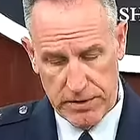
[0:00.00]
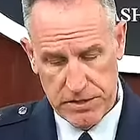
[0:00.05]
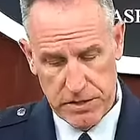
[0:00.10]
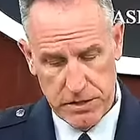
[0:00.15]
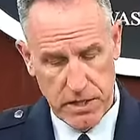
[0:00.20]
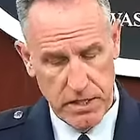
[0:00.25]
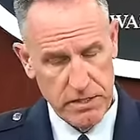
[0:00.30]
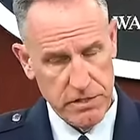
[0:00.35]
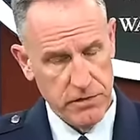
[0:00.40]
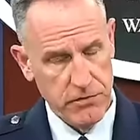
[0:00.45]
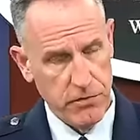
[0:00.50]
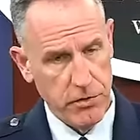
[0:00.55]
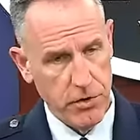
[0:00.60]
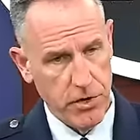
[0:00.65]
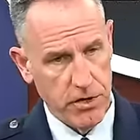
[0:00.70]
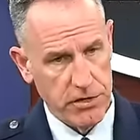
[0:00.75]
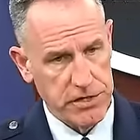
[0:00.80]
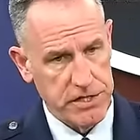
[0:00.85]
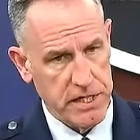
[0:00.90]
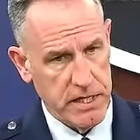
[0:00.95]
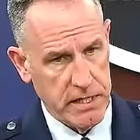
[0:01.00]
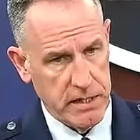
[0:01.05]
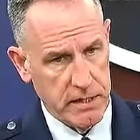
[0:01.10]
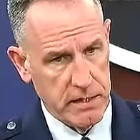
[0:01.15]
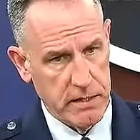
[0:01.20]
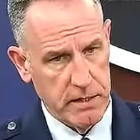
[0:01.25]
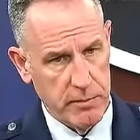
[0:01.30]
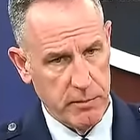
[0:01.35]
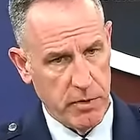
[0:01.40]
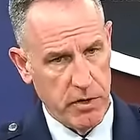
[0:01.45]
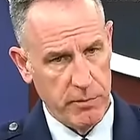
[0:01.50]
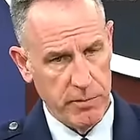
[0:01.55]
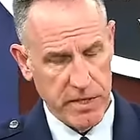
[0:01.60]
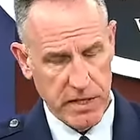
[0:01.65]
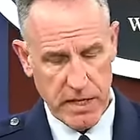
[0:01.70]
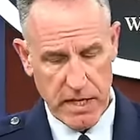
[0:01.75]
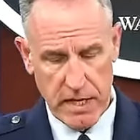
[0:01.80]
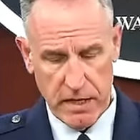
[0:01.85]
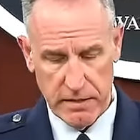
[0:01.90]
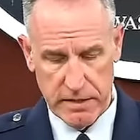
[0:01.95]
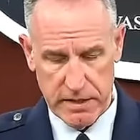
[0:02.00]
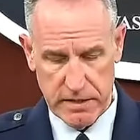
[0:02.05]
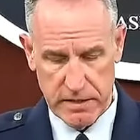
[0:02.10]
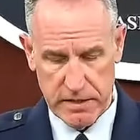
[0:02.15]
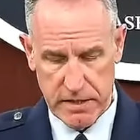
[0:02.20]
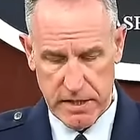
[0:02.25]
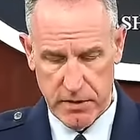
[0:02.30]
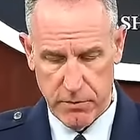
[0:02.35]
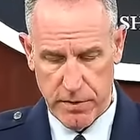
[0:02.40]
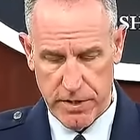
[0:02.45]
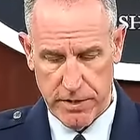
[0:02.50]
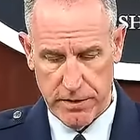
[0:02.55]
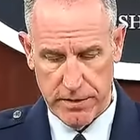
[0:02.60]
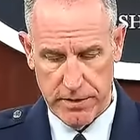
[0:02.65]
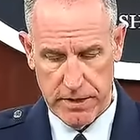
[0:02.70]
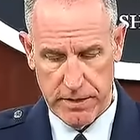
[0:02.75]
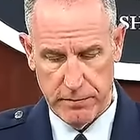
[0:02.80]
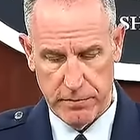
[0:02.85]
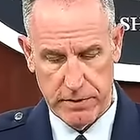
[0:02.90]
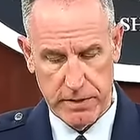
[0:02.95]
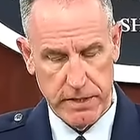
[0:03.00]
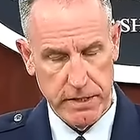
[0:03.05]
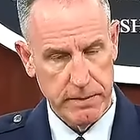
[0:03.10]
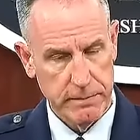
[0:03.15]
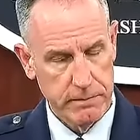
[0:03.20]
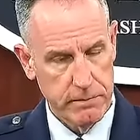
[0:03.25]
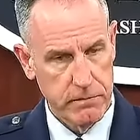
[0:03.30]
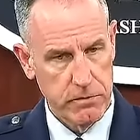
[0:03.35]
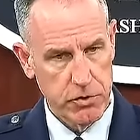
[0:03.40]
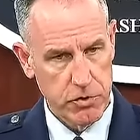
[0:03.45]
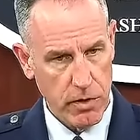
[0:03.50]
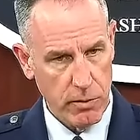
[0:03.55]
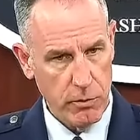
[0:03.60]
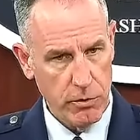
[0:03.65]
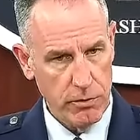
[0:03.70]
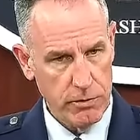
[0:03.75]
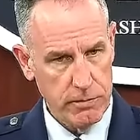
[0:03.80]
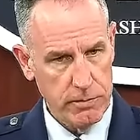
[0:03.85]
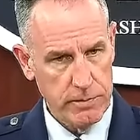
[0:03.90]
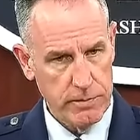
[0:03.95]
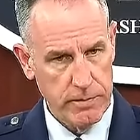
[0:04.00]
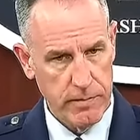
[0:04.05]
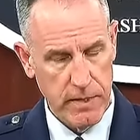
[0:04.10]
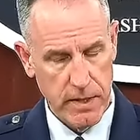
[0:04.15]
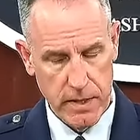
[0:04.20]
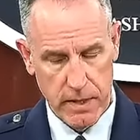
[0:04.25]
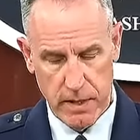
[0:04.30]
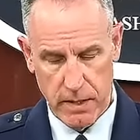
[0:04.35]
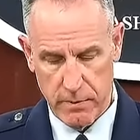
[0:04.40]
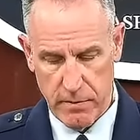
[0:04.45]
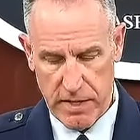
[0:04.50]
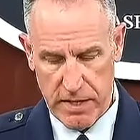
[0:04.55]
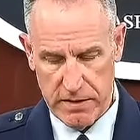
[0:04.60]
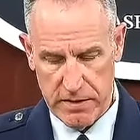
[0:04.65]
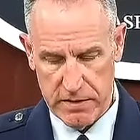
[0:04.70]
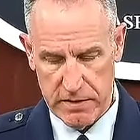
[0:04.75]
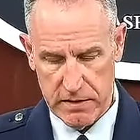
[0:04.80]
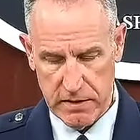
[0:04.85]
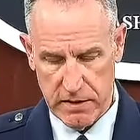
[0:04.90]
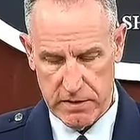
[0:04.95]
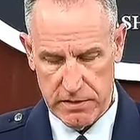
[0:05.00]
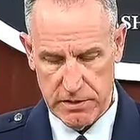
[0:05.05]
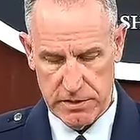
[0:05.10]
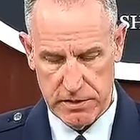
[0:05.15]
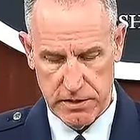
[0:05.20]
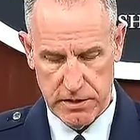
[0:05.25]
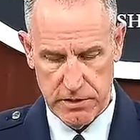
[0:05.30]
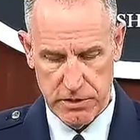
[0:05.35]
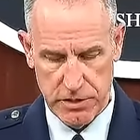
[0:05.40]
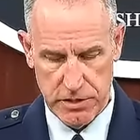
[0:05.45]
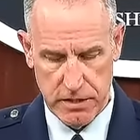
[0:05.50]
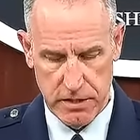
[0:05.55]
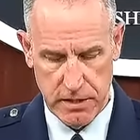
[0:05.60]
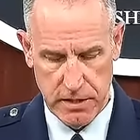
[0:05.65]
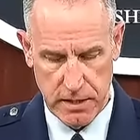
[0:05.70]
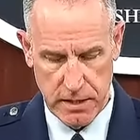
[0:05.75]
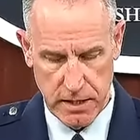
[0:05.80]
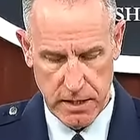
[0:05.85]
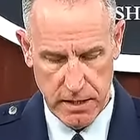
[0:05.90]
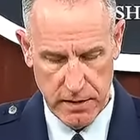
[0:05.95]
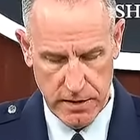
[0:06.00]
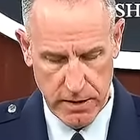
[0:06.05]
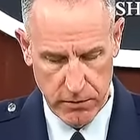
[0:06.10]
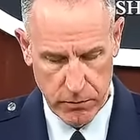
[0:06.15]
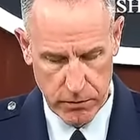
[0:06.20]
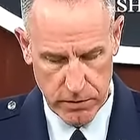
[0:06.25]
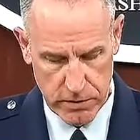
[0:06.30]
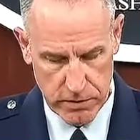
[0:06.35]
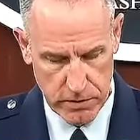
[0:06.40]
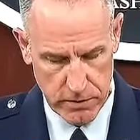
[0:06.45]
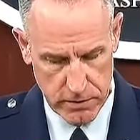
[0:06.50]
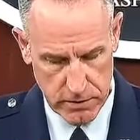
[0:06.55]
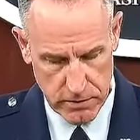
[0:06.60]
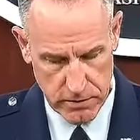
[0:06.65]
as you've heard our State Department colleagues say, we are deeply troubled by this legislation that would